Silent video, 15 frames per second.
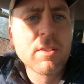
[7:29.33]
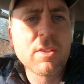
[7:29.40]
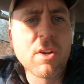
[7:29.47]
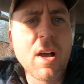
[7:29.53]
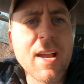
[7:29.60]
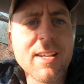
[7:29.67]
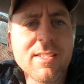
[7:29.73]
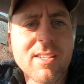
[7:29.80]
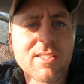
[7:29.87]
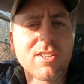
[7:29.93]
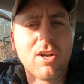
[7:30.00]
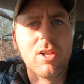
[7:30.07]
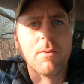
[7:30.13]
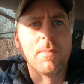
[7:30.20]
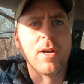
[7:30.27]
So
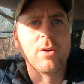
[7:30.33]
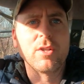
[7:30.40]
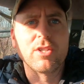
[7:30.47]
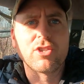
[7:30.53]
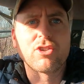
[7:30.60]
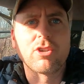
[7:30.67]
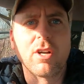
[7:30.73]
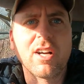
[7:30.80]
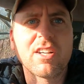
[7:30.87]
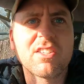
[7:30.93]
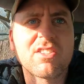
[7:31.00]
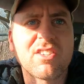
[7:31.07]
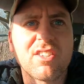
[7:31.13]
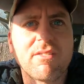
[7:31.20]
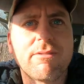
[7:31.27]
Isaac's all about his
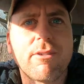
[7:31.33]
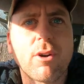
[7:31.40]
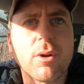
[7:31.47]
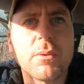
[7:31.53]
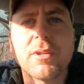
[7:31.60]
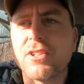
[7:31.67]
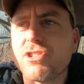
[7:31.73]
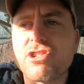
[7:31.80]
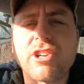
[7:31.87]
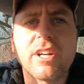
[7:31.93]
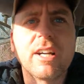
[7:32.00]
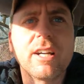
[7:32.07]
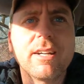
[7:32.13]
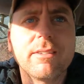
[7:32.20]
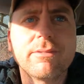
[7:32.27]
trucks and four-wheel
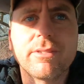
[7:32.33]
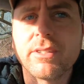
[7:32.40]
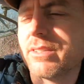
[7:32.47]
drive